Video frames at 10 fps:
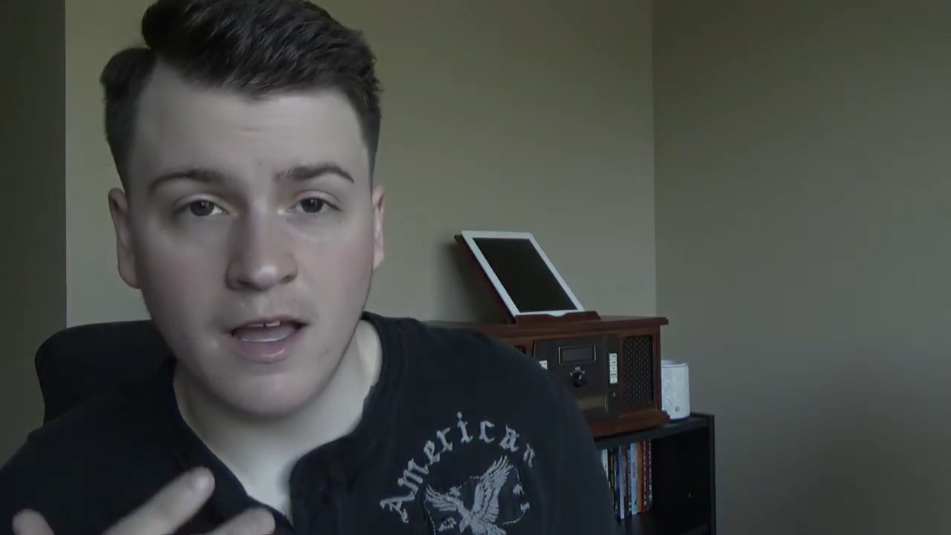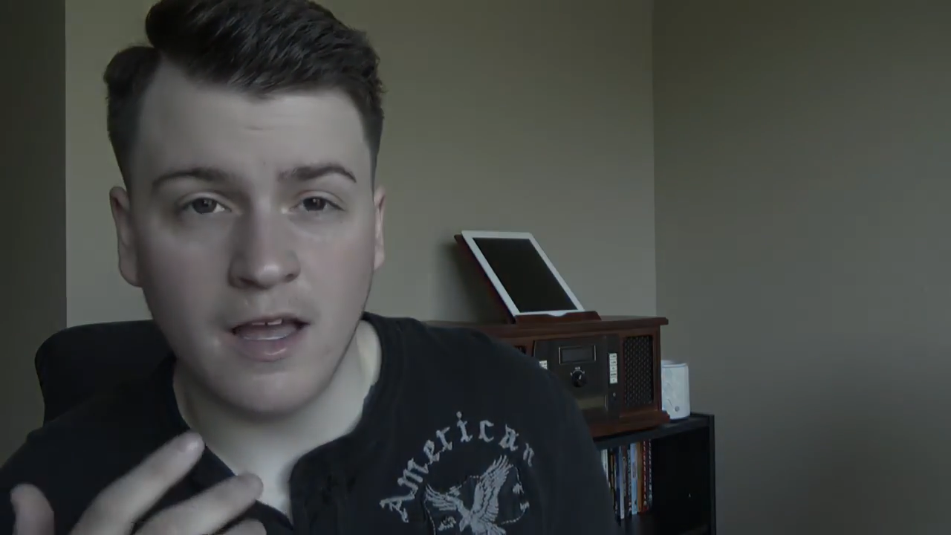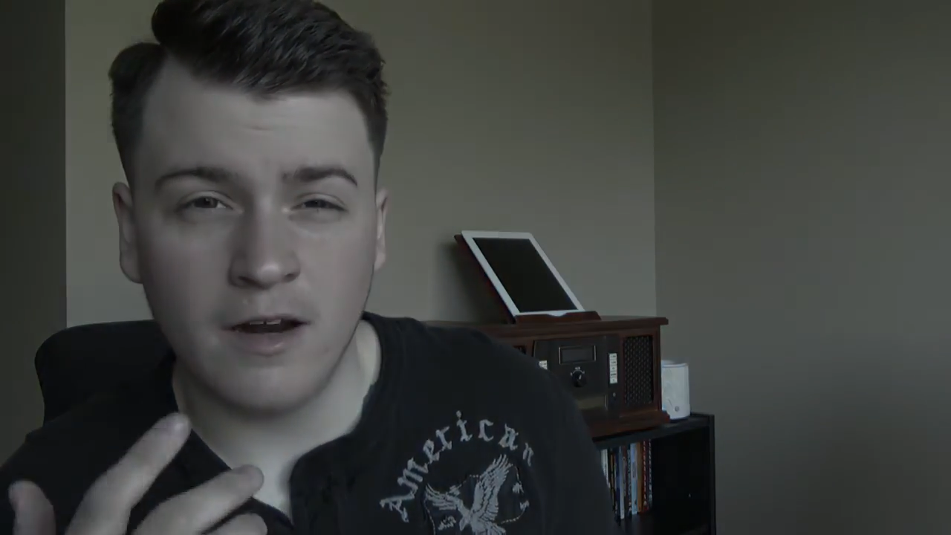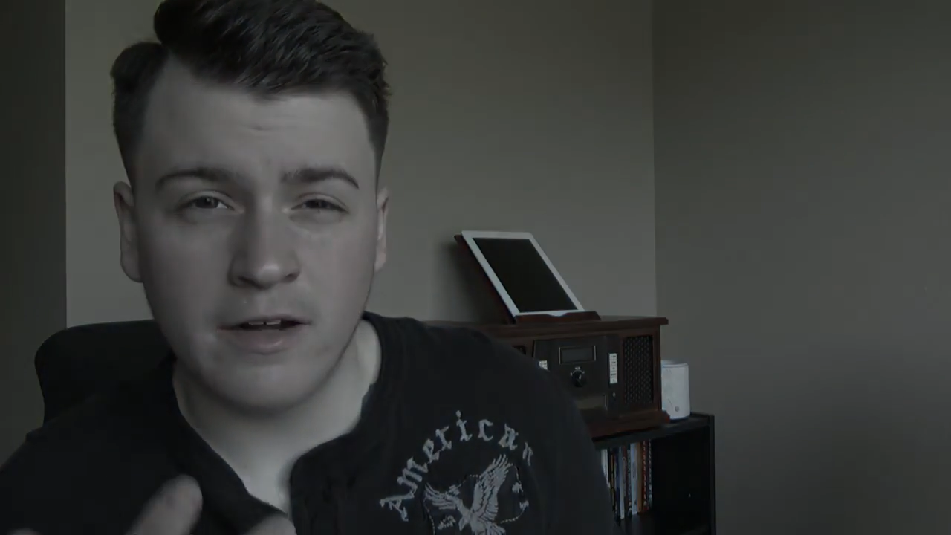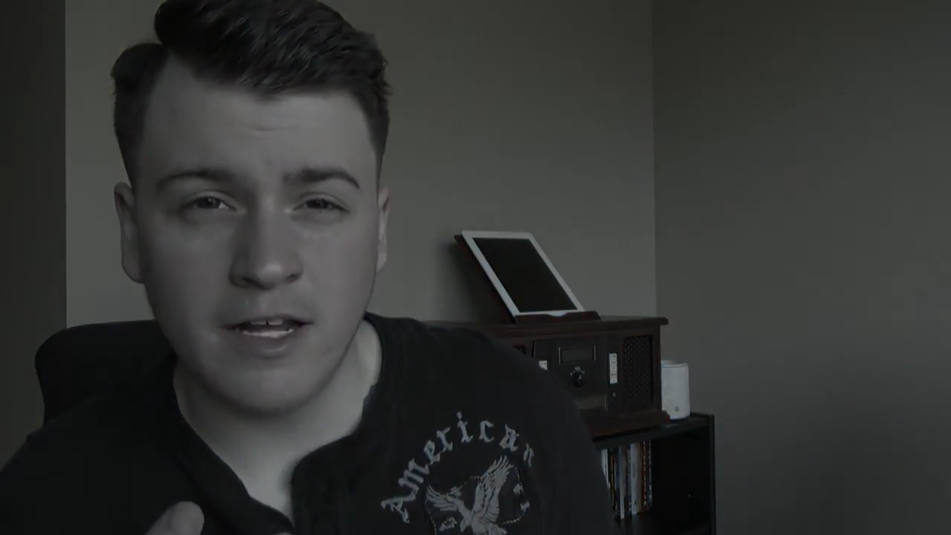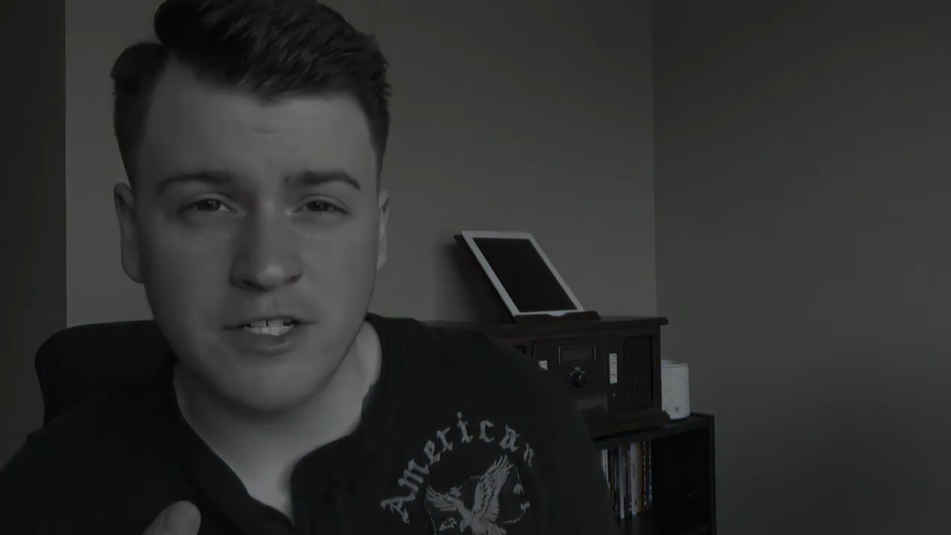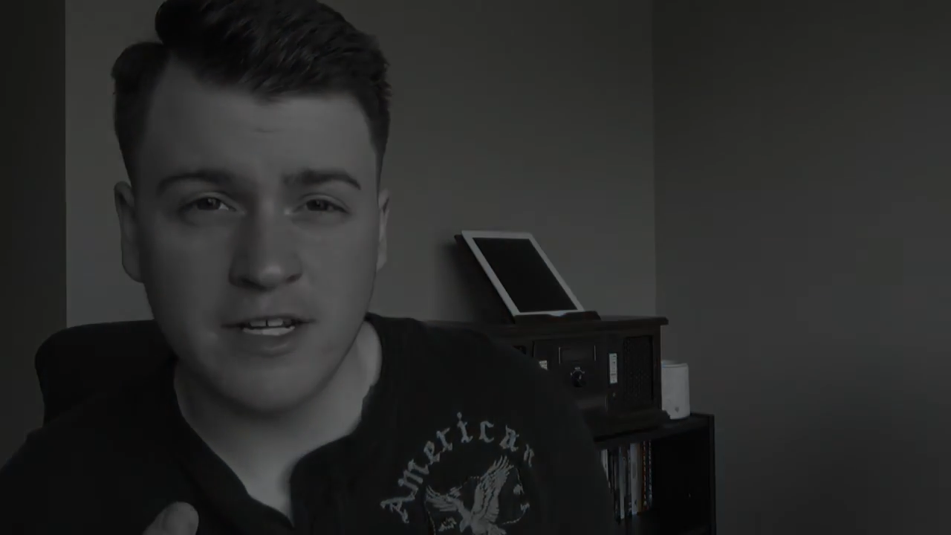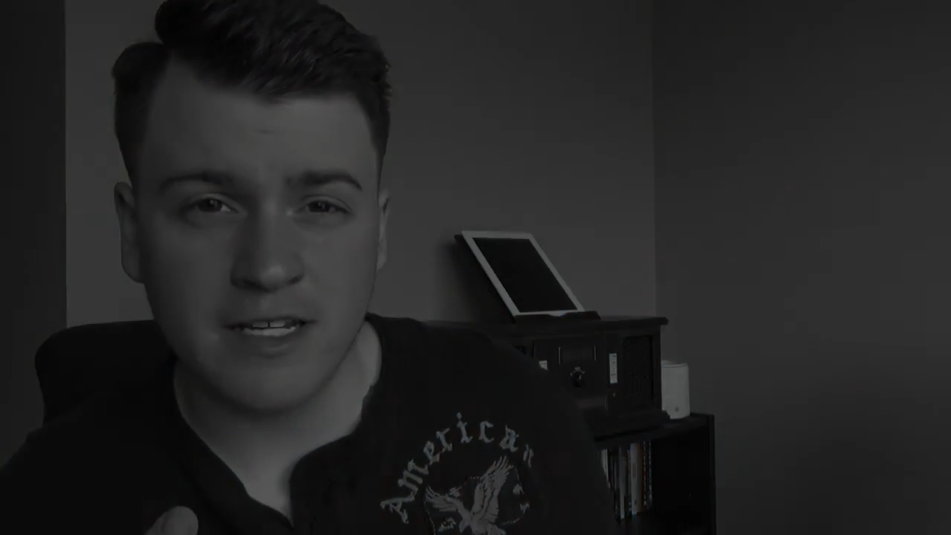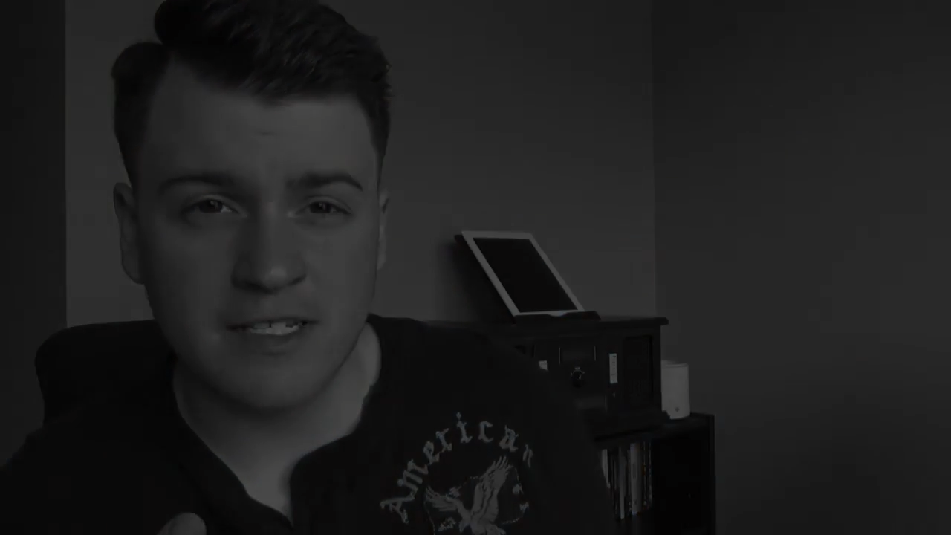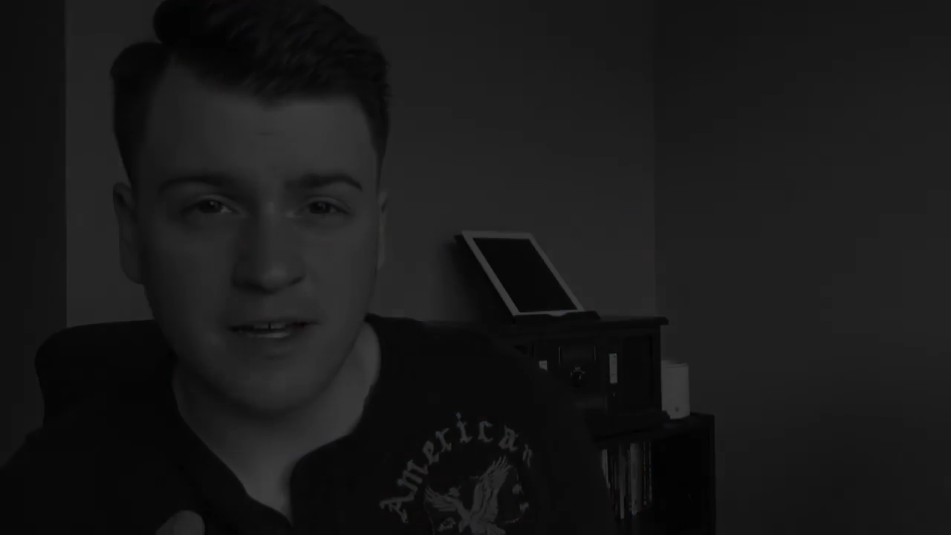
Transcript: and I'll catch you next